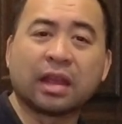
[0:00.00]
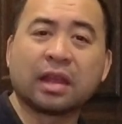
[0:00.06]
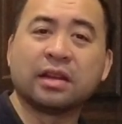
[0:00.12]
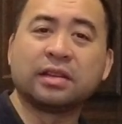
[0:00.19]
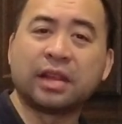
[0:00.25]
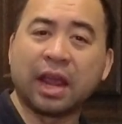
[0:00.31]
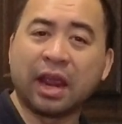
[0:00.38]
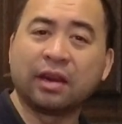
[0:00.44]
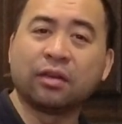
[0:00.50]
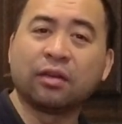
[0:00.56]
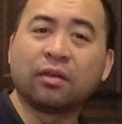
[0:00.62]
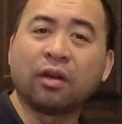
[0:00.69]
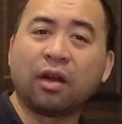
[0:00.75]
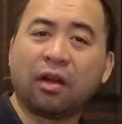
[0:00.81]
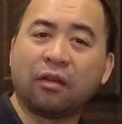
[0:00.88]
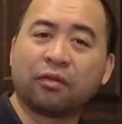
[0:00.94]

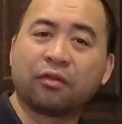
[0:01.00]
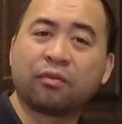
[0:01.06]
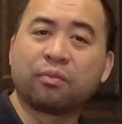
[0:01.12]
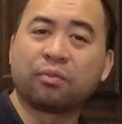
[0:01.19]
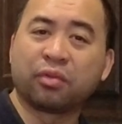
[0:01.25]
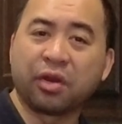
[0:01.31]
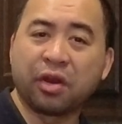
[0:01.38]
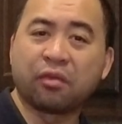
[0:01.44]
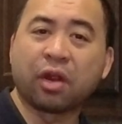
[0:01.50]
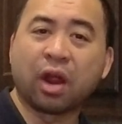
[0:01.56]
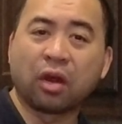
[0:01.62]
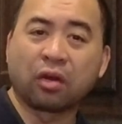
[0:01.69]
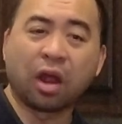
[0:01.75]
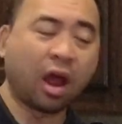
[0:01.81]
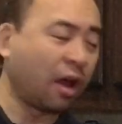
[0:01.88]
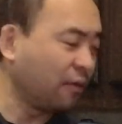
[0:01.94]
container of
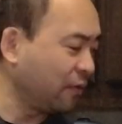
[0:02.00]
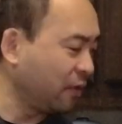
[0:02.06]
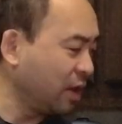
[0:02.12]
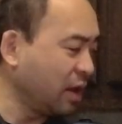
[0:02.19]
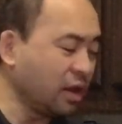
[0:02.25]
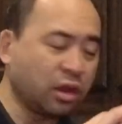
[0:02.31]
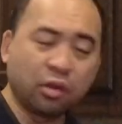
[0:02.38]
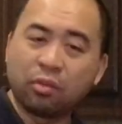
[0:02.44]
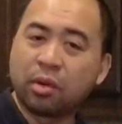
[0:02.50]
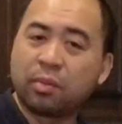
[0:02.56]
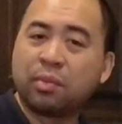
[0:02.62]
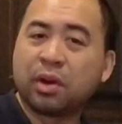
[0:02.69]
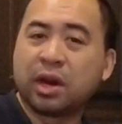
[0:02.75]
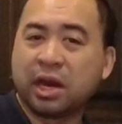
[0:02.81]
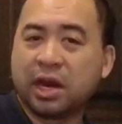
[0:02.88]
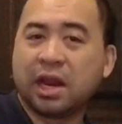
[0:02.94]
pre-ground coffee. You would
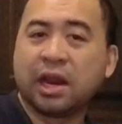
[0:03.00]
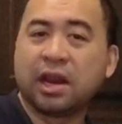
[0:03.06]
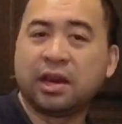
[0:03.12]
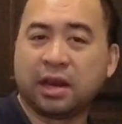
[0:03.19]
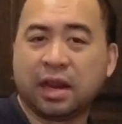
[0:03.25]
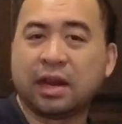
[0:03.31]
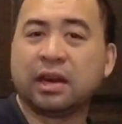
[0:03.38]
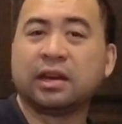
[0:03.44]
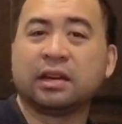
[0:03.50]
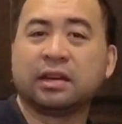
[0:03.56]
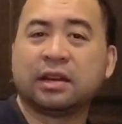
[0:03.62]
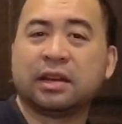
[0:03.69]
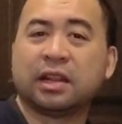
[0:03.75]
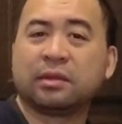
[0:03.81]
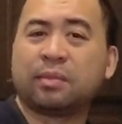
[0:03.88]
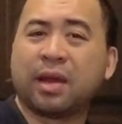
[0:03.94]
put it in
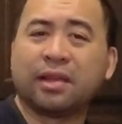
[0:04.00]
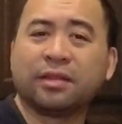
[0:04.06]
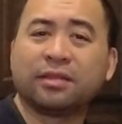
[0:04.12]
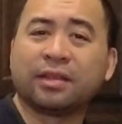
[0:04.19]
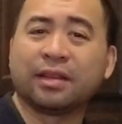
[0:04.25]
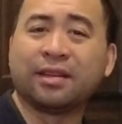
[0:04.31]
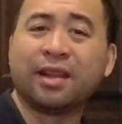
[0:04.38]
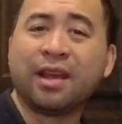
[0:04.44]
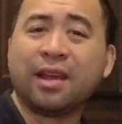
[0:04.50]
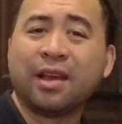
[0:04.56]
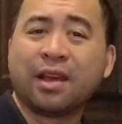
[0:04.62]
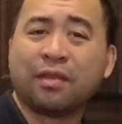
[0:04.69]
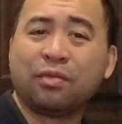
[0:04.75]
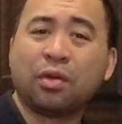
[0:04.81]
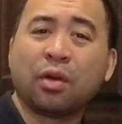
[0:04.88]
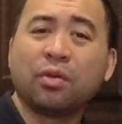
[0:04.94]
and dispense, and
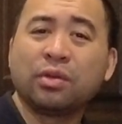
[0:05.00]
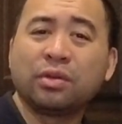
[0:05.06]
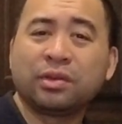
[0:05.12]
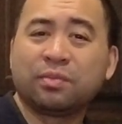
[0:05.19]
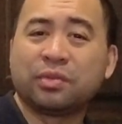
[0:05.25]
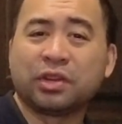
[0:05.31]
those